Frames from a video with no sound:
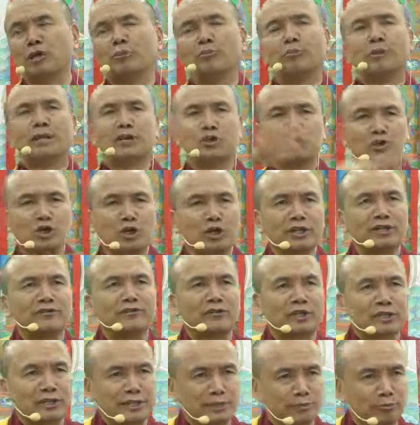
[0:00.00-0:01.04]
But he taught the
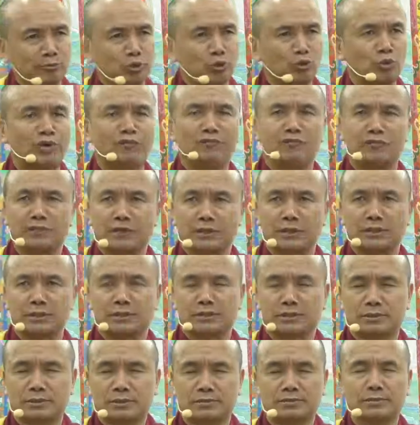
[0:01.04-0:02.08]
very simple one
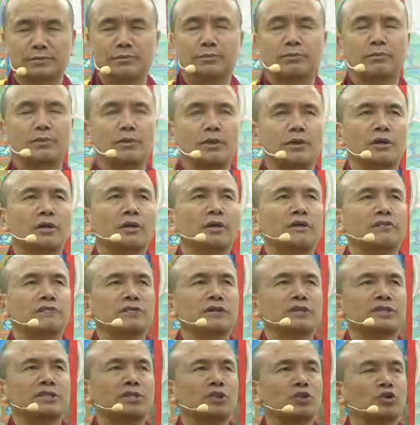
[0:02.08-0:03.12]
first.
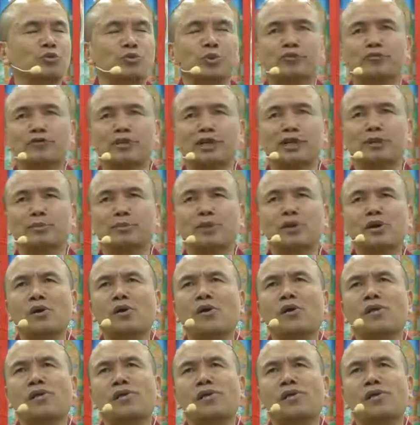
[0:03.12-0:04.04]
First Noble of Dharma.